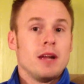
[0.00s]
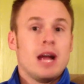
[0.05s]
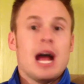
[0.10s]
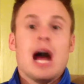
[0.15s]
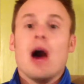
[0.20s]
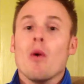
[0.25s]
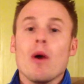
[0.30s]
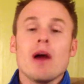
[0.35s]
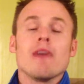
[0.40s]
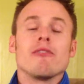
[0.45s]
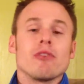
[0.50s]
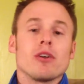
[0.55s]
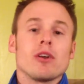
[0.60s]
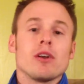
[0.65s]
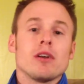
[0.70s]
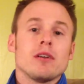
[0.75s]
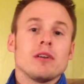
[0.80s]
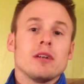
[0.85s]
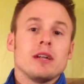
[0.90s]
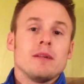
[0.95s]

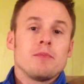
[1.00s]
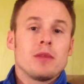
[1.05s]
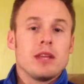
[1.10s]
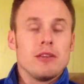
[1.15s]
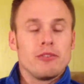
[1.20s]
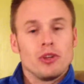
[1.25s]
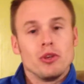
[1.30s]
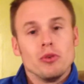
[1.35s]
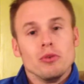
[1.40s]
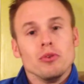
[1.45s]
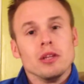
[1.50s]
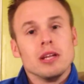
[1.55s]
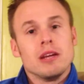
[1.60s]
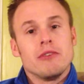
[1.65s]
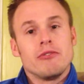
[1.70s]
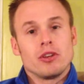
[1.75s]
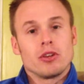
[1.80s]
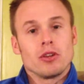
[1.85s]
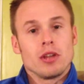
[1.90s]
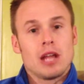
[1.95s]
However, if you
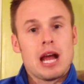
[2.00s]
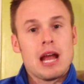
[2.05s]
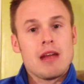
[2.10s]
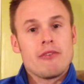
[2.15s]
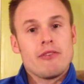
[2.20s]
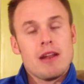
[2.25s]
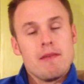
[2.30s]
live your life